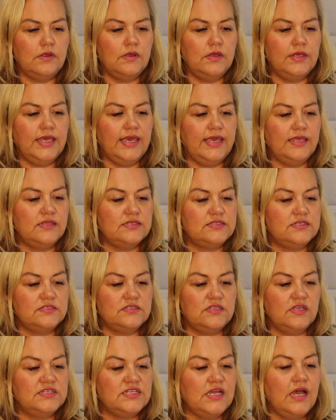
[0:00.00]
Okay, I
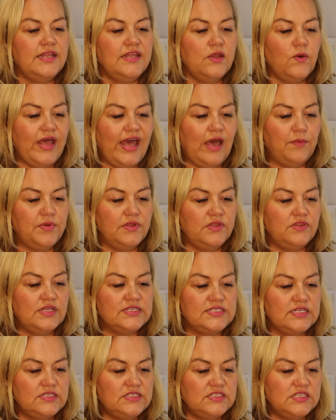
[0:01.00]
know what happened.
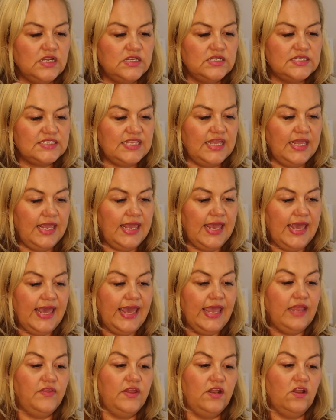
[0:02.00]
There's a ton of
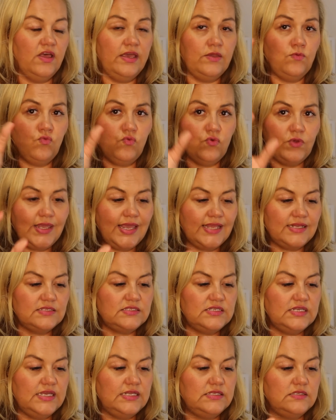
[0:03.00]
skincare, and then I
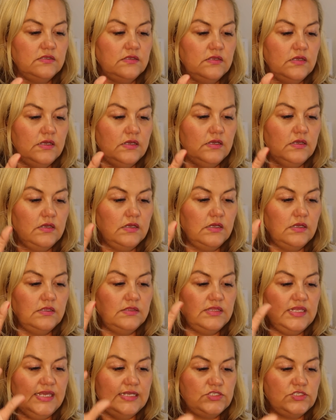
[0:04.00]
re-edited
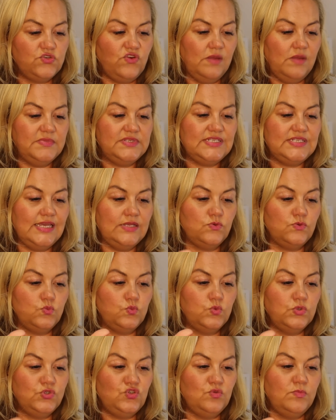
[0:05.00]
the Instagram and said,
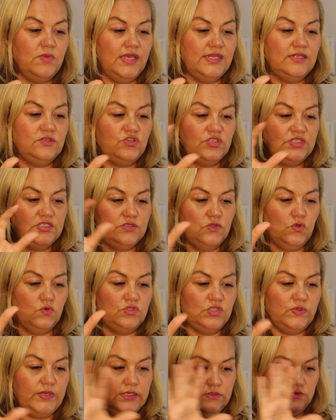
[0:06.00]
would you mind just
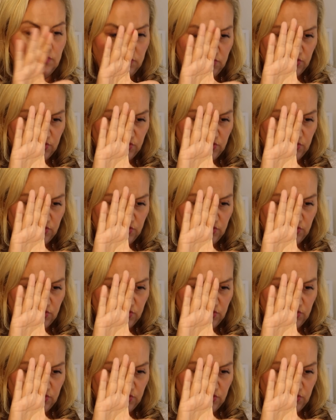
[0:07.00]
not doing